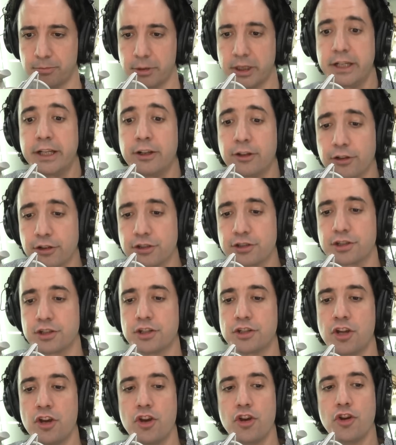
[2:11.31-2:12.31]
But here is
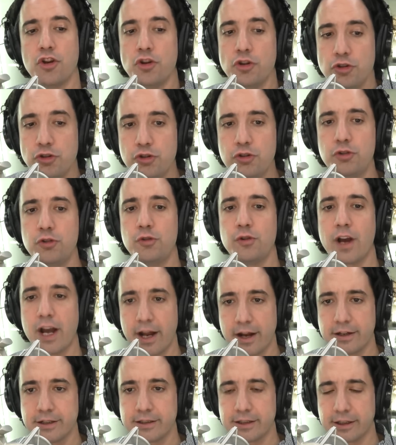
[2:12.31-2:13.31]
this new
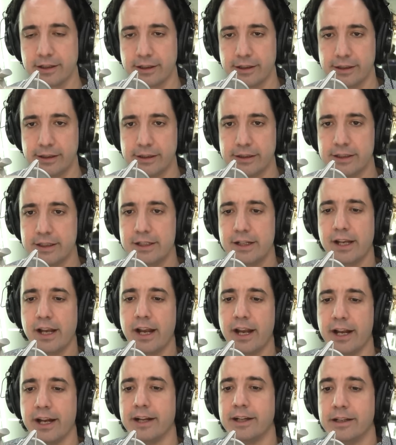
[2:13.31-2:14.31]
entity,
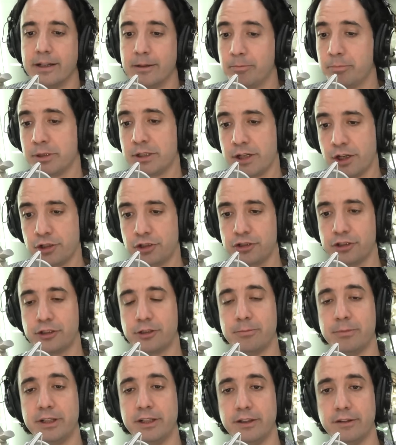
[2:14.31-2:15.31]
and it potentially
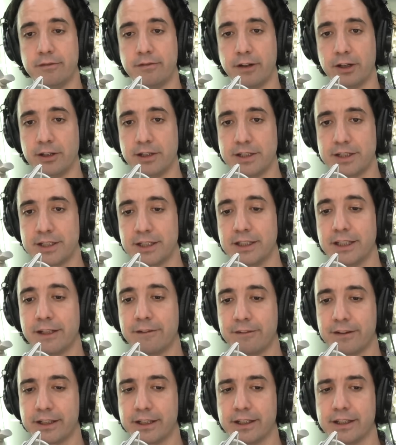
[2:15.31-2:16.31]
could be very
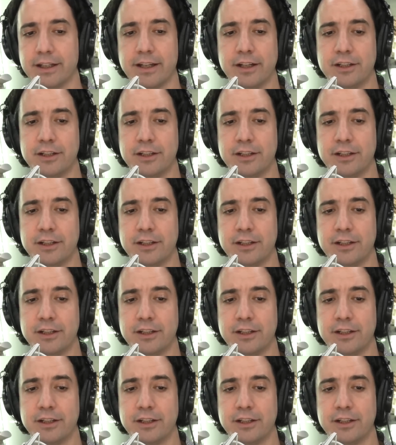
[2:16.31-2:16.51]
significant.